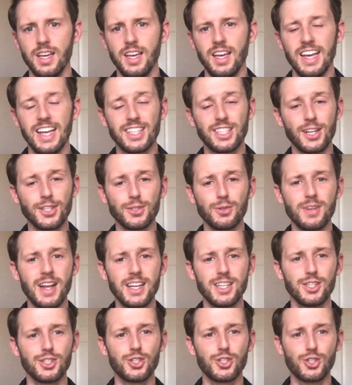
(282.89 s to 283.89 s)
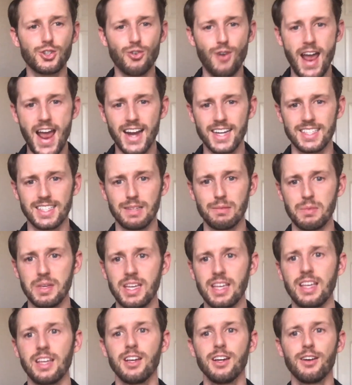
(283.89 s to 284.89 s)
It's also not distracting
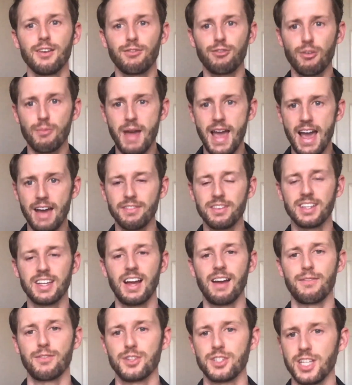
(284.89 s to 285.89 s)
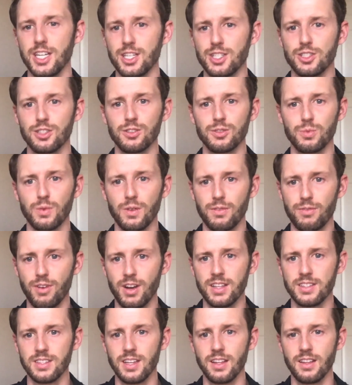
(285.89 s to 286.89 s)
me from having conversations with
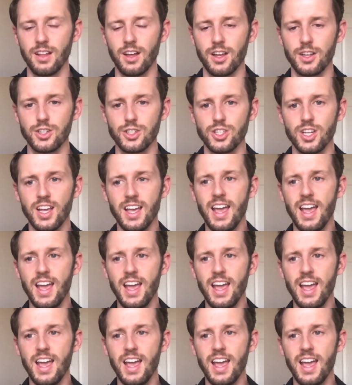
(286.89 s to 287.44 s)
friends at lunch.